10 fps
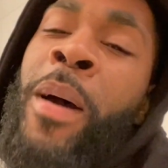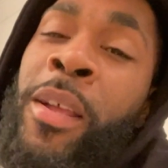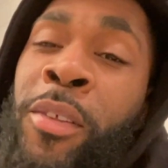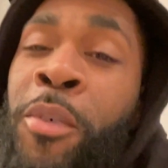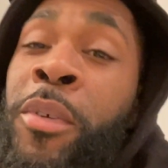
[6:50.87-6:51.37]

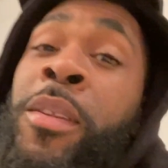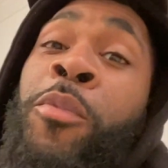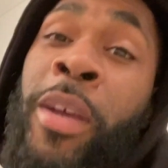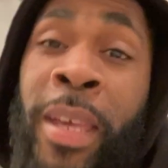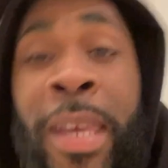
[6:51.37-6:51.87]
out there with
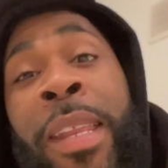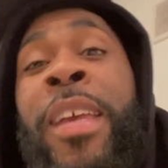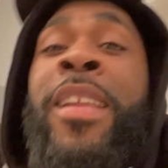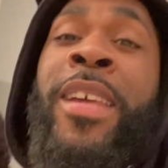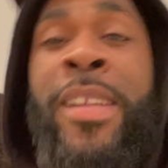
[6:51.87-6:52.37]

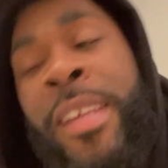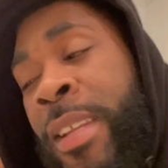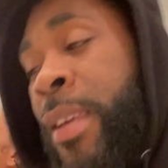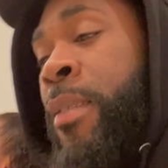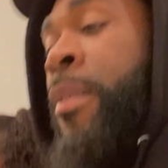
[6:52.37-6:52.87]
heat.